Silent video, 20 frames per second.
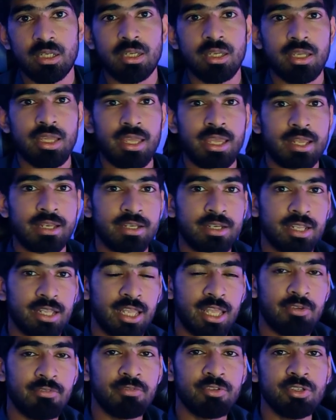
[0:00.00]
and
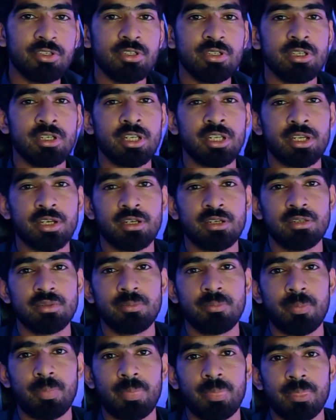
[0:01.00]
every layer
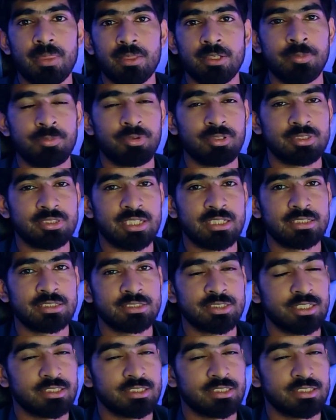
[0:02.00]
represents